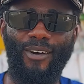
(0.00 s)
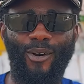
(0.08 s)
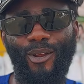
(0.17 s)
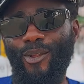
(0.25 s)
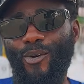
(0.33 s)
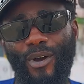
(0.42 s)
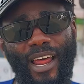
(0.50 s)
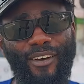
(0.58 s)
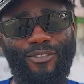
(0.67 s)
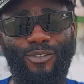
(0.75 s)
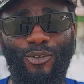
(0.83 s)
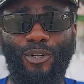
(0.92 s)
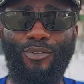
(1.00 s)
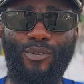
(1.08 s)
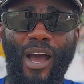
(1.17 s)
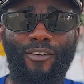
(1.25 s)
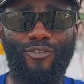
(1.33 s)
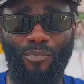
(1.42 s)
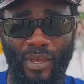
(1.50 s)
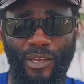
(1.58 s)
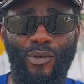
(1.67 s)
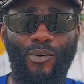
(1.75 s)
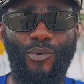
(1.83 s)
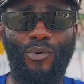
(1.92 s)
Only God have to judge you, have to
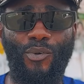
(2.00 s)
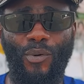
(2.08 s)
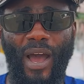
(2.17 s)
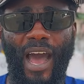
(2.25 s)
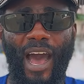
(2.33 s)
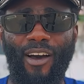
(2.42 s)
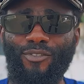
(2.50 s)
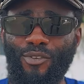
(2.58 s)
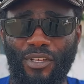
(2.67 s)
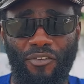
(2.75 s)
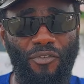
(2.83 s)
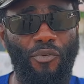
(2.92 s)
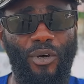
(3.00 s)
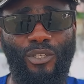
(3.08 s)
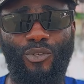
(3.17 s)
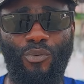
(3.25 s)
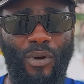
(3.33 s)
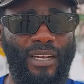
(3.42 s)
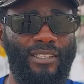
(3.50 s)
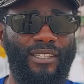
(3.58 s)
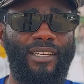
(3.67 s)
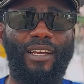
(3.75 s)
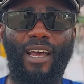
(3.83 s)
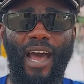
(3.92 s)
make you who you are, have to give you what you want
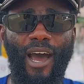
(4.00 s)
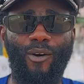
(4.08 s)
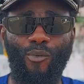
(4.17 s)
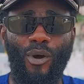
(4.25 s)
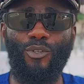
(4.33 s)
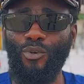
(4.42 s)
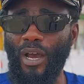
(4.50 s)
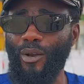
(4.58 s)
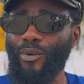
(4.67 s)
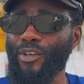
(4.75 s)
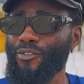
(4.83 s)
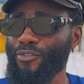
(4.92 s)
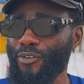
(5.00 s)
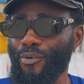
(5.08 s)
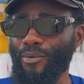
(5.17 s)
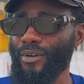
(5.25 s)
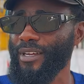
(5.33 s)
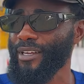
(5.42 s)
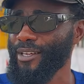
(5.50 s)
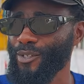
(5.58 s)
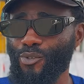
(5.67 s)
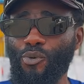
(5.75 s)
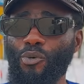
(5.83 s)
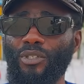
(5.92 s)
and what you are looking for.
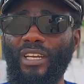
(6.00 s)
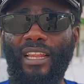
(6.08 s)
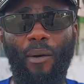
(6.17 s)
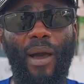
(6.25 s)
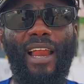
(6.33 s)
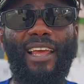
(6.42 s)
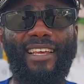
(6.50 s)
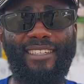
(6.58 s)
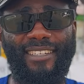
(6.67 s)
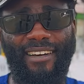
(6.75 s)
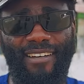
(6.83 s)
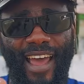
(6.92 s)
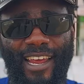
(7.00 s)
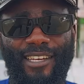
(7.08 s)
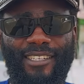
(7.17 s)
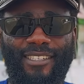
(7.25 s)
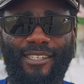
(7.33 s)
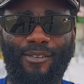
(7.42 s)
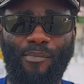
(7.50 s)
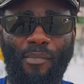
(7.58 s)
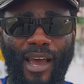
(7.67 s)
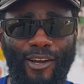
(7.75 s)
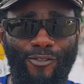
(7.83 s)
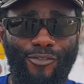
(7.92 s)
So Shatta Wale is the right
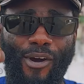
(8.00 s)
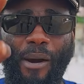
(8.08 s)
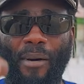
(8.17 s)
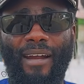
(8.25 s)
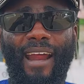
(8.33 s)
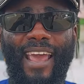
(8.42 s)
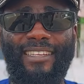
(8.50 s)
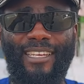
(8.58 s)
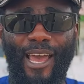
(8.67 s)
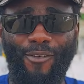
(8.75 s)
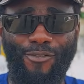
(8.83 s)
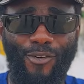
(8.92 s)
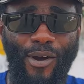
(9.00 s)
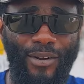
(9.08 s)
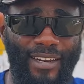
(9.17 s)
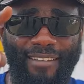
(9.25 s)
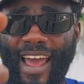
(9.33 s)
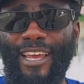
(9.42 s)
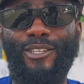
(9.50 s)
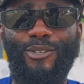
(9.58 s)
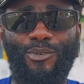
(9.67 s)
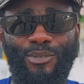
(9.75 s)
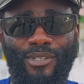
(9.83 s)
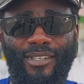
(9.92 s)
man for our right time, for the right
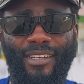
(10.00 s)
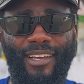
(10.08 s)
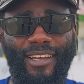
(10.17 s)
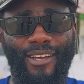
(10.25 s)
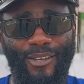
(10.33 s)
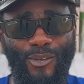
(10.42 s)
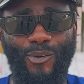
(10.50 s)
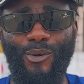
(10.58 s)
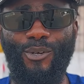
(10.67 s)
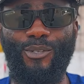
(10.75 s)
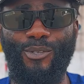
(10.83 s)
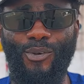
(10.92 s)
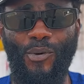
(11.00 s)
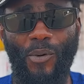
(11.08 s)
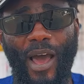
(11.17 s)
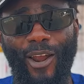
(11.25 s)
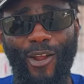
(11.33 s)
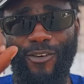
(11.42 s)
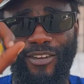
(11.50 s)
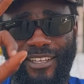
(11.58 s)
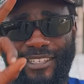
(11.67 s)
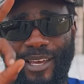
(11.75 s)
youth. So one love SM.